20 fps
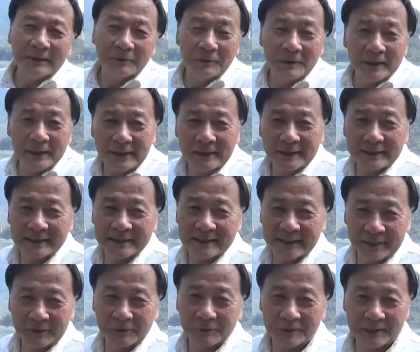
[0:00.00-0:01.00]
really
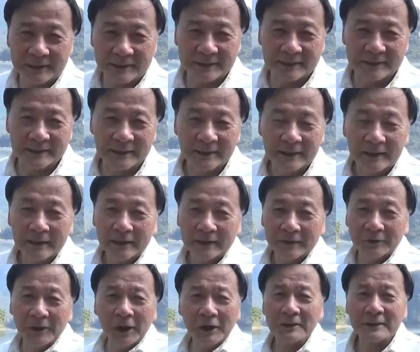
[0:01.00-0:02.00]
secret.
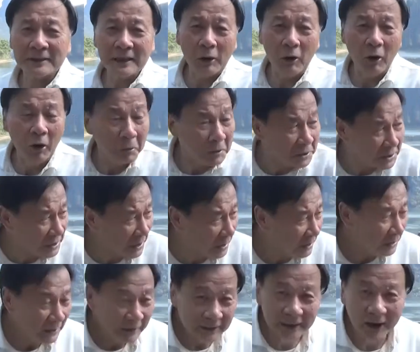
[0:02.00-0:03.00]
They
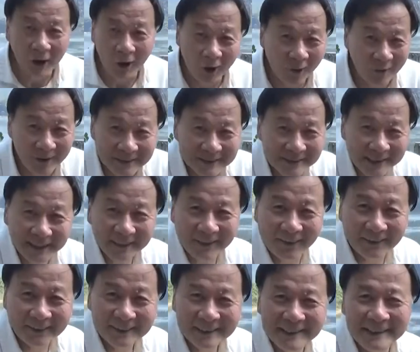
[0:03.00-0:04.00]
always said
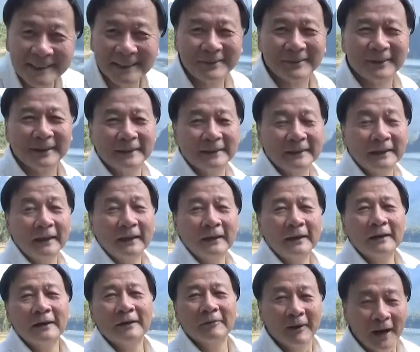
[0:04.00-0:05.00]
all the secret.
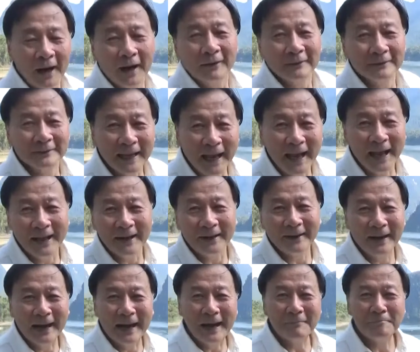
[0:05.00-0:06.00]
Well, yeah,
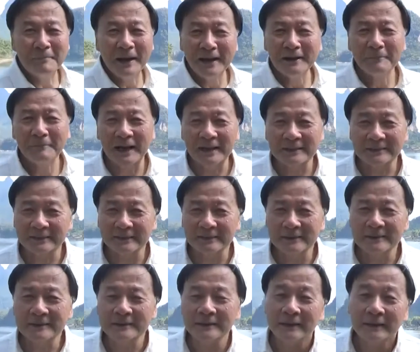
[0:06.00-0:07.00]
I have many
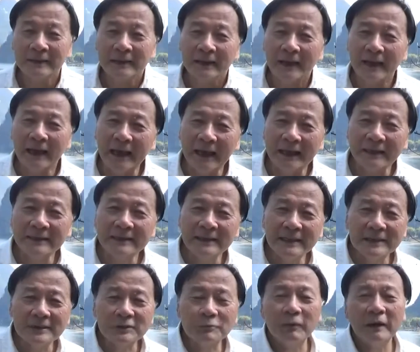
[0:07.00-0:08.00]
masters, and
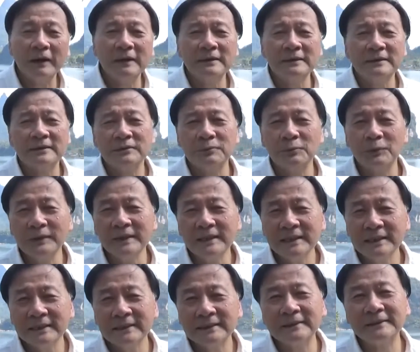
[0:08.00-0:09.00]
this one is
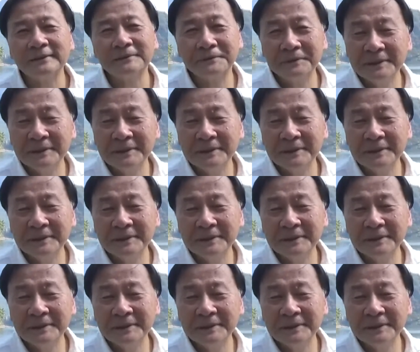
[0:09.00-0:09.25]
real